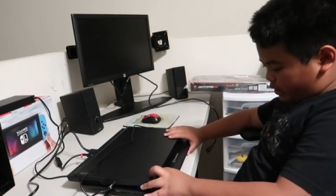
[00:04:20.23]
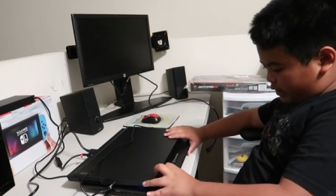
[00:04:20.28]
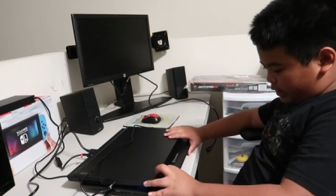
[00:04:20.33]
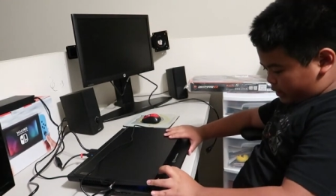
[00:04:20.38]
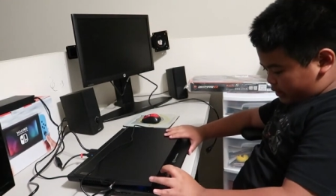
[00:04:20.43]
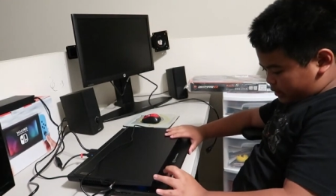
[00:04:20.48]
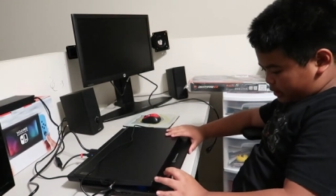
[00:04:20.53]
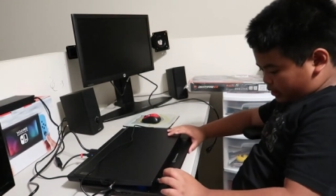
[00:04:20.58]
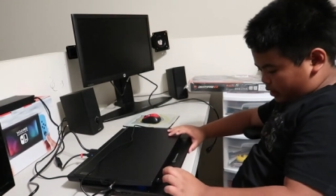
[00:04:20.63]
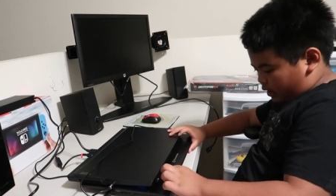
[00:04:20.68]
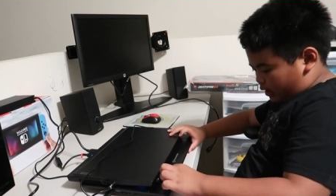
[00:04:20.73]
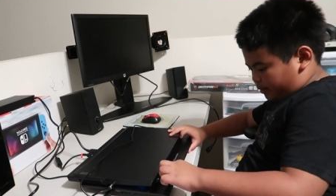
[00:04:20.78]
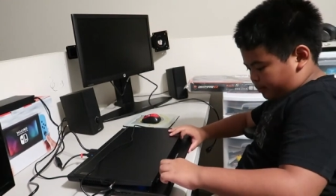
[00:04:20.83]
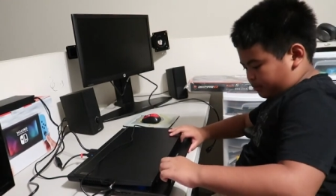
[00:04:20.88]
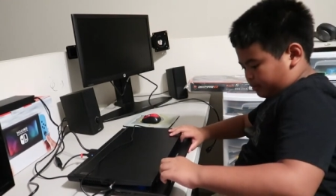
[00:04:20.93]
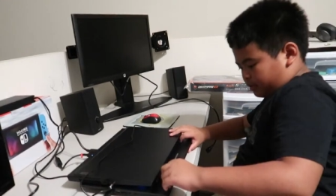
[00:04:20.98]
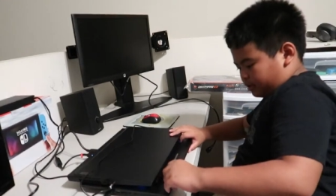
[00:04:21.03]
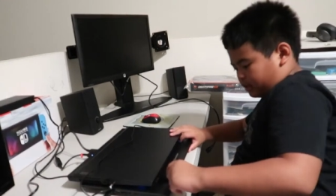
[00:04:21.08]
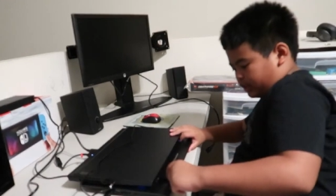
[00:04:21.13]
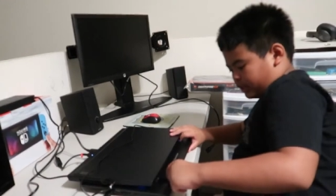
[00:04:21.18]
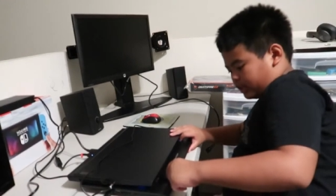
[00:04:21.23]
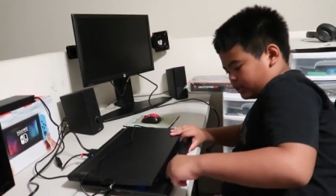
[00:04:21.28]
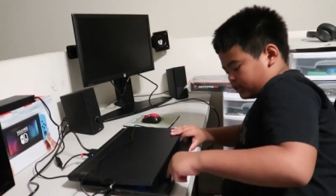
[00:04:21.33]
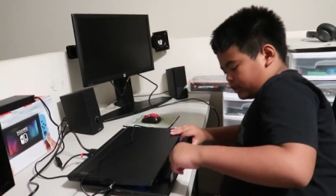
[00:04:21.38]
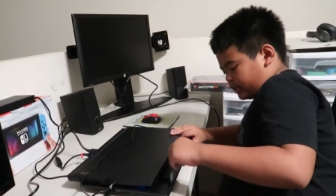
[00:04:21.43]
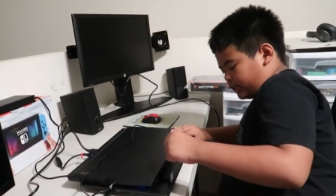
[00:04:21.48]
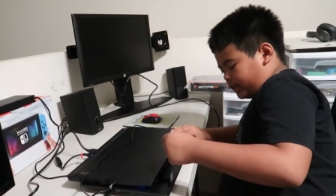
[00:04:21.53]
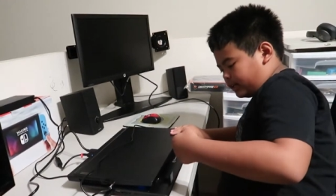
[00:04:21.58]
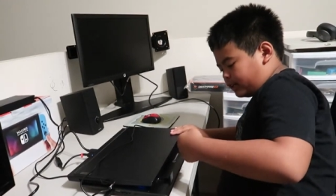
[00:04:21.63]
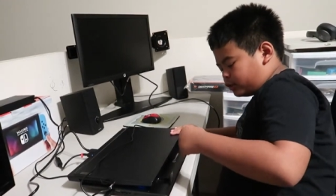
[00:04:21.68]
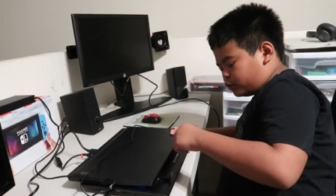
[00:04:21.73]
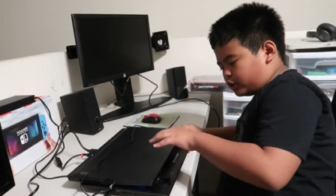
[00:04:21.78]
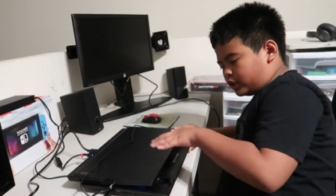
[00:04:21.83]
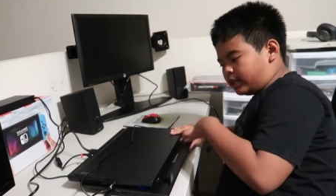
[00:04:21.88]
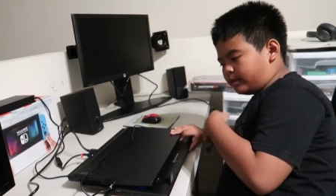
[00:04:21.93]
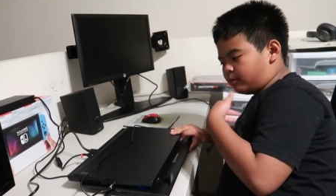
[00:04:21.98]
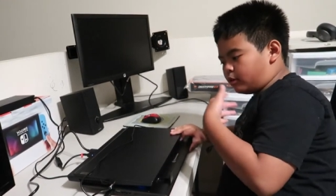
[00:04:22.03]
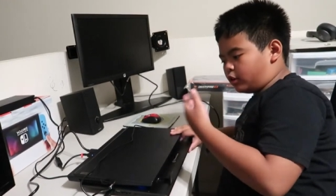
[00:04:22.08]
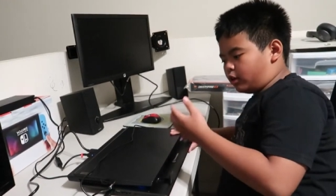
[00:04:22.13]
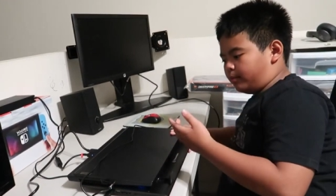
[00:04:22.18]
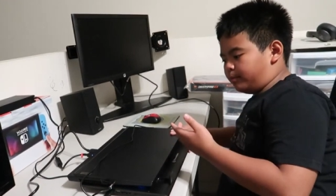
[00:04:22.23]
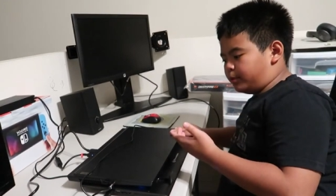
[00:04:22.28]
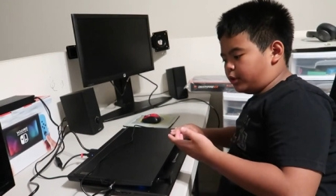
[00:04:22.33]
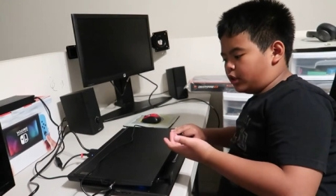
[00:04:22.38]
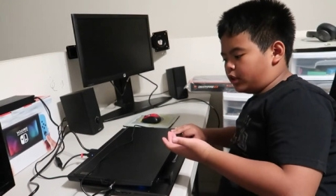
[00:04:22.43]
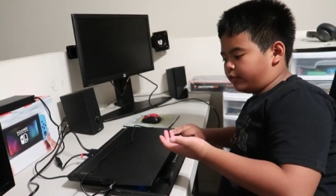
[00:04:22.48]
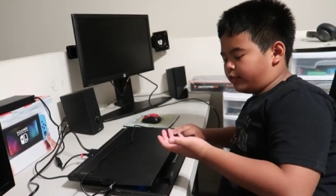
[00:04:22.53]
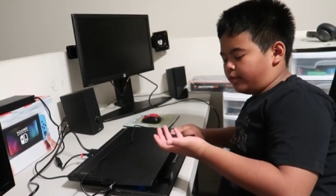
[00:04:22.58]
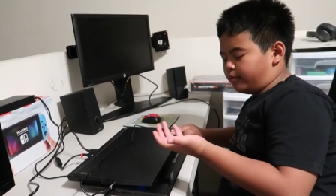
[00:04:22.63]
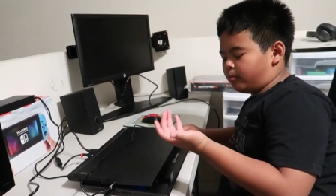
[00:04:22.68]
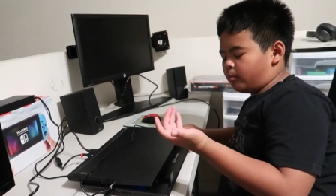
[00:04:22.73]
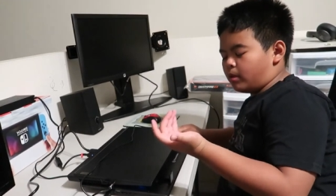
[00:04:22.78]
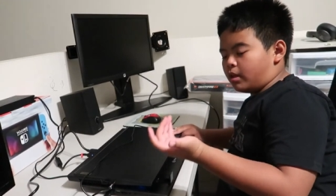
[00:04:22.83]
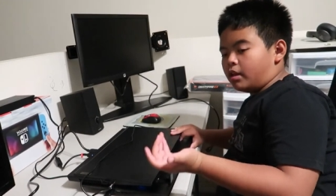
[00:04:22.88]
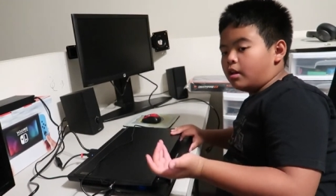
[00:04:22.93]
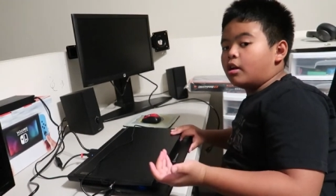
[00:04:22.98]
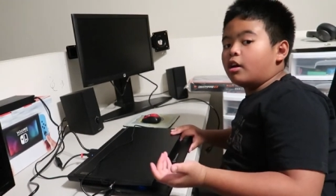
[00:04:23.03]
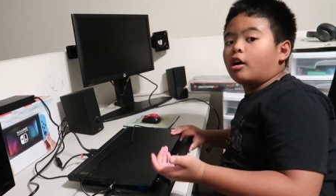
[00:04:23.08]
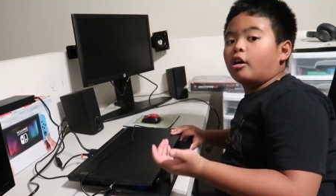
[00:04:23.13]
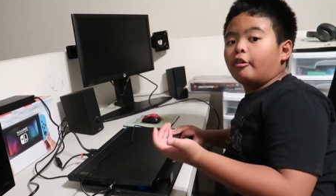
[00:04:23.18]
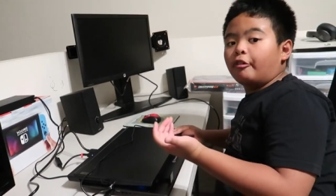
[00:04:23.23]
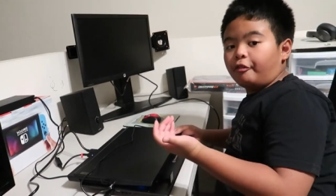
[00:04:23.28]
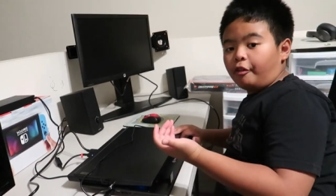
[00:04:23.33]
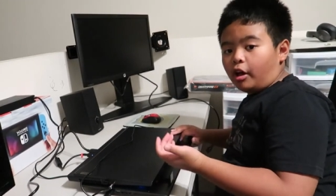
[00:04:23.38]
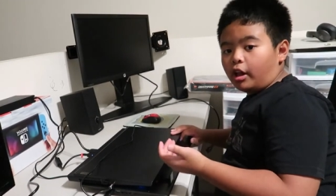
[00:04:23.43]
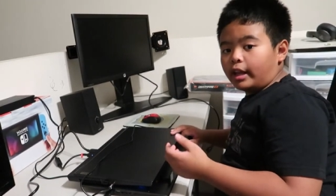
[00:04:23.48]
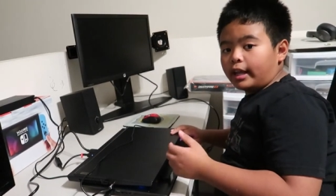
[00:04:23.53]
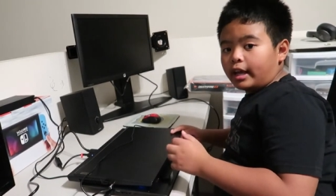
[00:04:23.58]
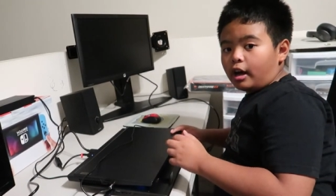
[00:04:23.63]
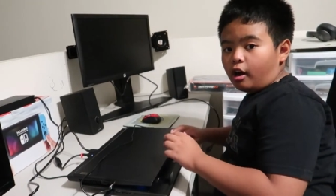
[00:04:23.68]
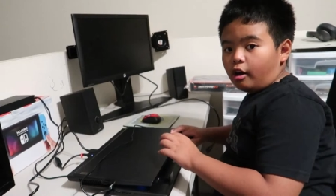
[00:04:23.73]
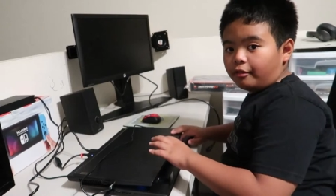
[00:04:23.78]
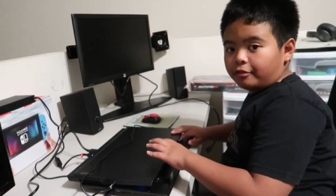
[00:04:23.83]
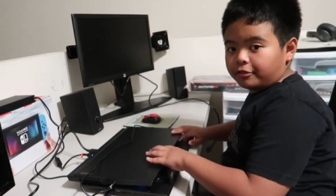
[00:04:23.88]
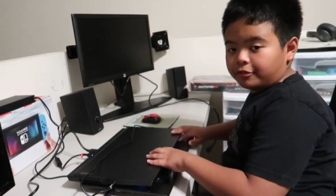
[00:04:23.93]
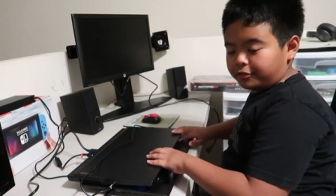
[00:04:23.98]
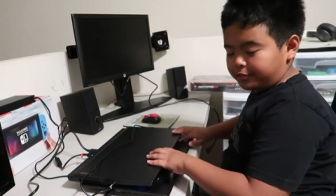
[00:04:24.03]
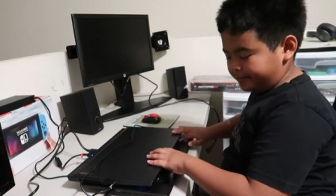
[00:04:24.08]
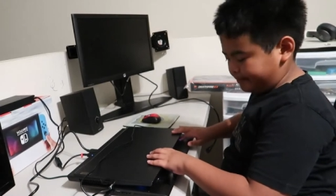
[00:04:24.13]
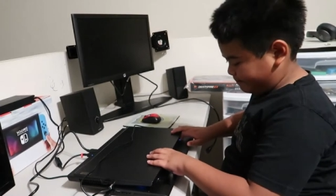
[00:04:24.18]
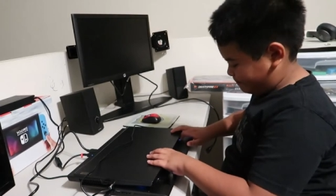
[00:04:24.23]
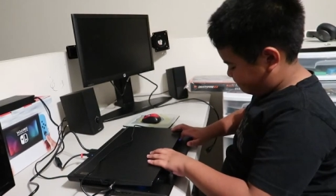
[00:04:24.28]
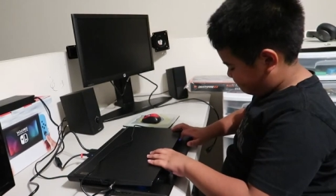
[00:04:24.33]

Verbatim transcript: these um, things here to keep the computer from falling off.